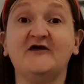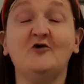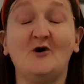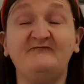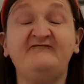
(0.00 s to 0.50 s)

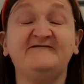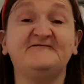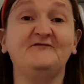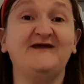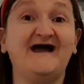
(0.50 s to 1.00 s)
Now,
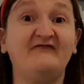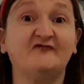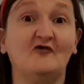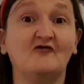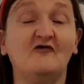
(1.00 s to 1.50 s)
obviously we have
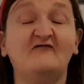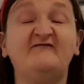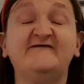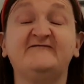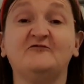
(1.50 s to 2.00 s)
got
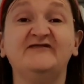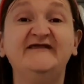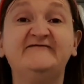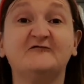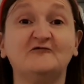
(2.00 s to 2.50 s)
COVID, so we
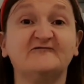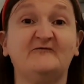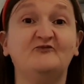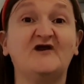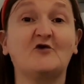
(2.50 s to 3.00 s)
need to go
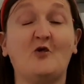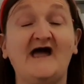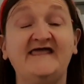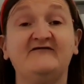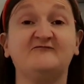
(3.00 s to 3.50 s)
somewhere
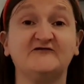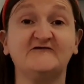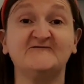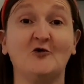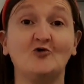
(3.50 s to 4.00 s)
quiet where
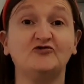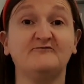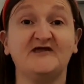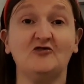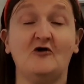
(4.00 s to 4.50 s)
there's not going to
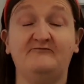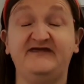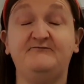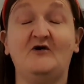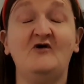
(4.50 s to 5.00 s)
be a lot of
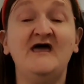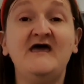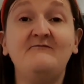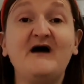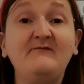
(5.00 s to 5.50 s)
people,
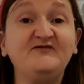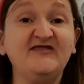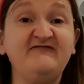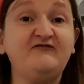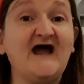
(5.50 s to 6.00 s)
but I
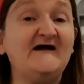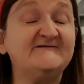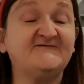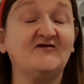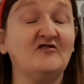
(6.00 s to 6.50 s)
believe we are
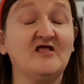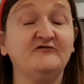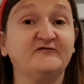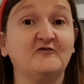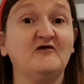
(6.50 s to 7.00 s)
still
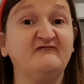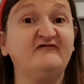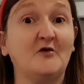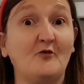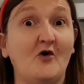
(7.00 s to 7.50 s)
allowed to go out
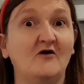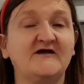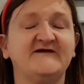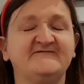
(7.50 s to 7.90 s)
for a walk.